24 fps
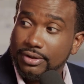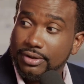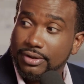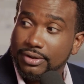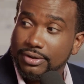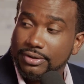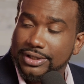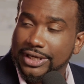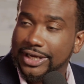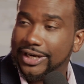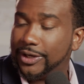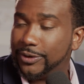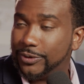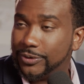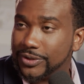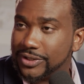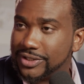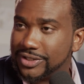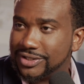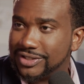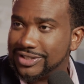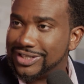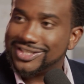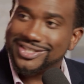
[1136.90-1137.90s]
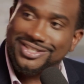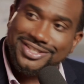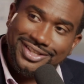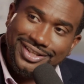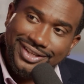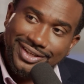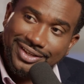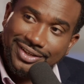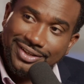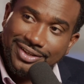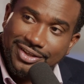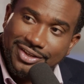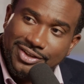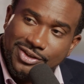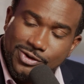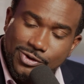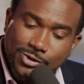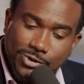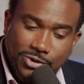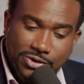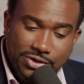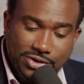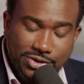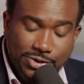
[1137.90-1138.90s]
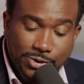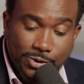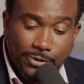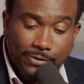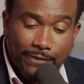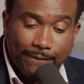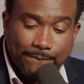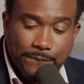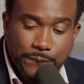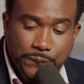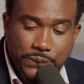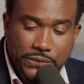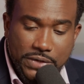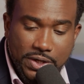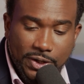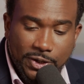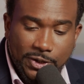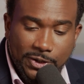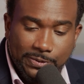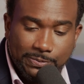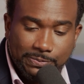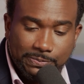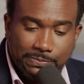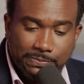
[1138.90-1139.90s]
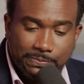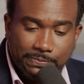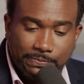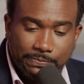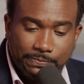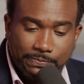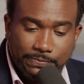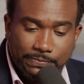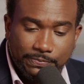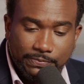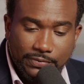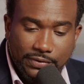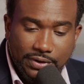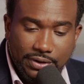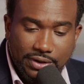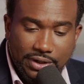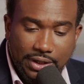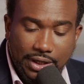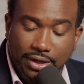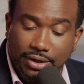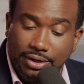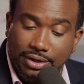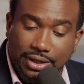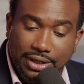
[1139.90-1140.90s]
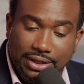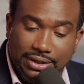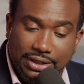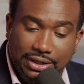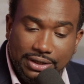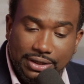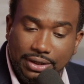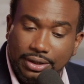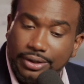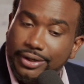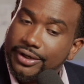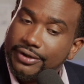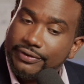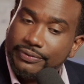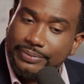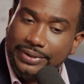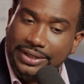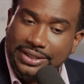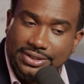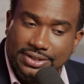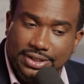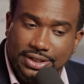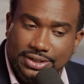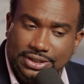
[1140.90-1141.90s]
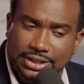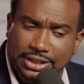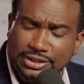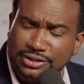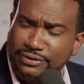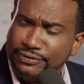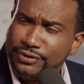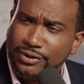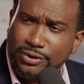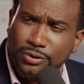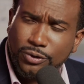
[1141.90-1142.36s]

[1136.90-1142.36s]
than I was yesterday. Mm-hmm. So, um, yeah, I think a lot of my success, if not